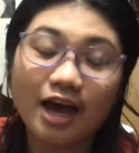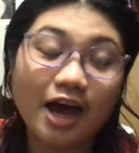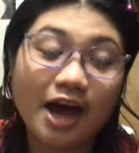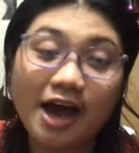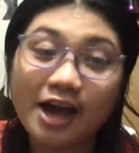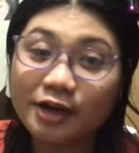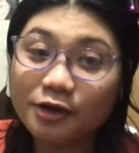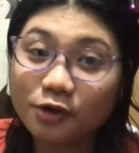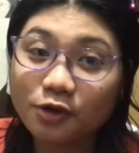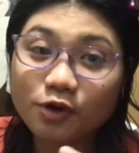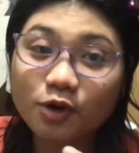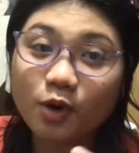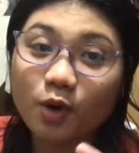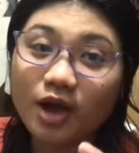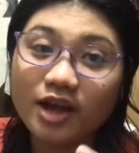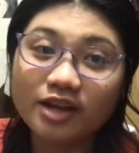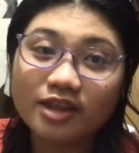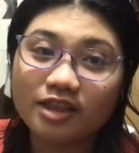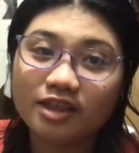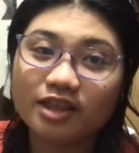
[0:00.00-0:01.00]
I don't know
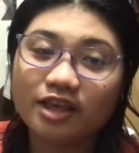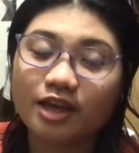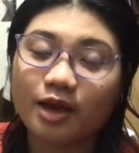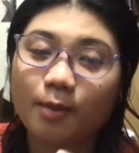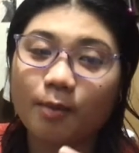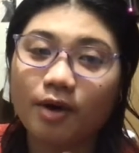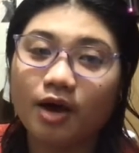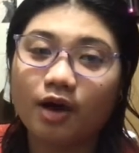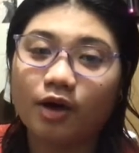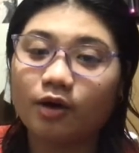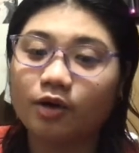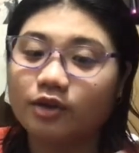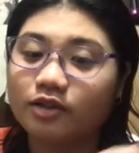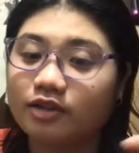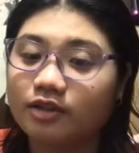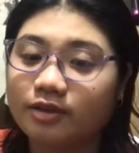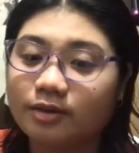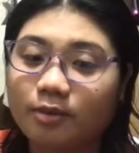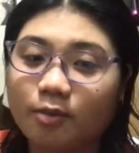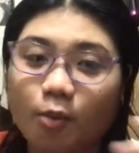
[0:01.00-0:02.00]
anything about
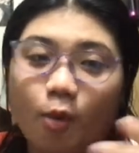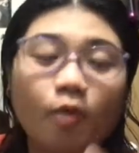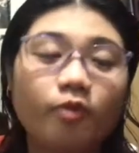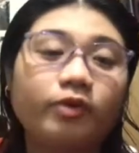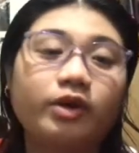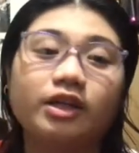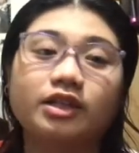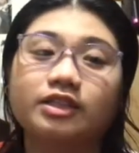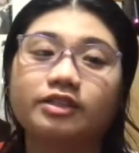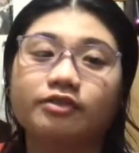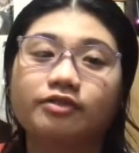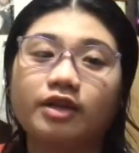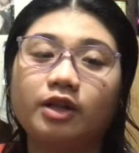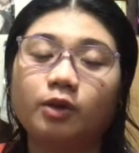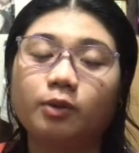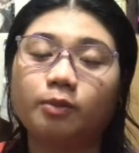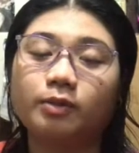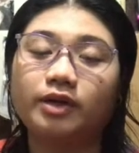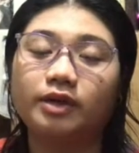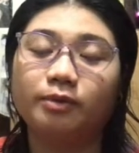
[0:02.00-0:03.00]
mobile
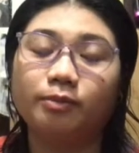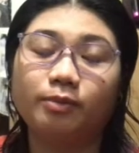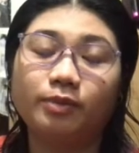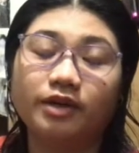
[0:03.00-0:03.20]
development,